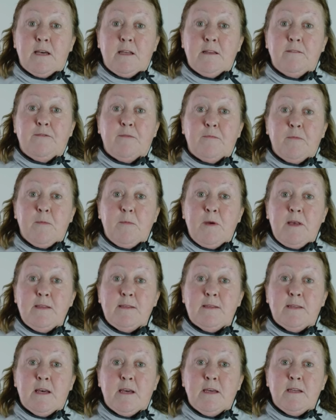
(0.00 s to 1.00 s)
and from the
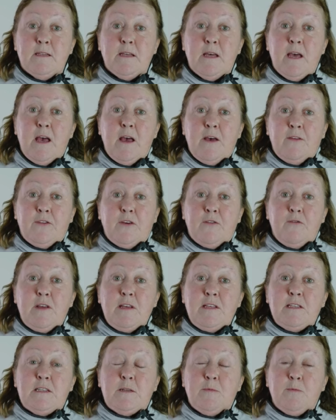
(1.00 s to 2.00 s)
men's side, there
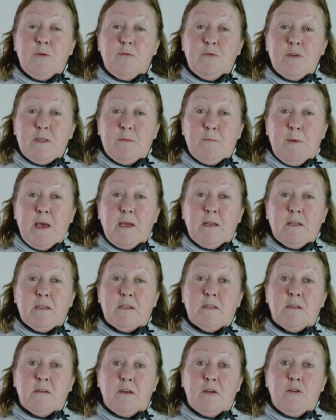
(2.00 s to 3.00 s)
needs to be
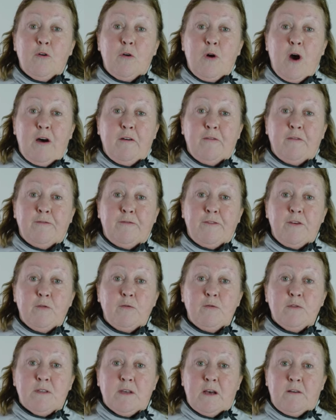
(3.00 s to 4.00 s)
respect, you know, of
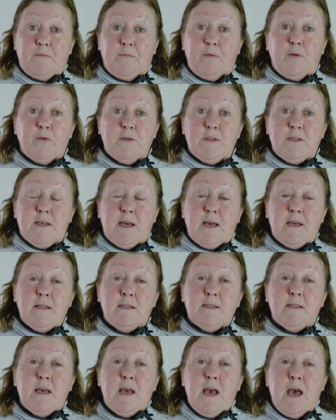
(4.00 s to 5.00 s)
views of both
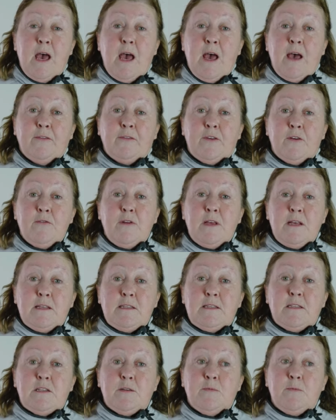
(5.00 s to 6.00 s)
sides. There
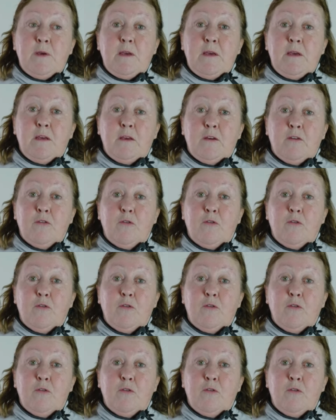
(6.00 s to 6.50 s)
needs to be, you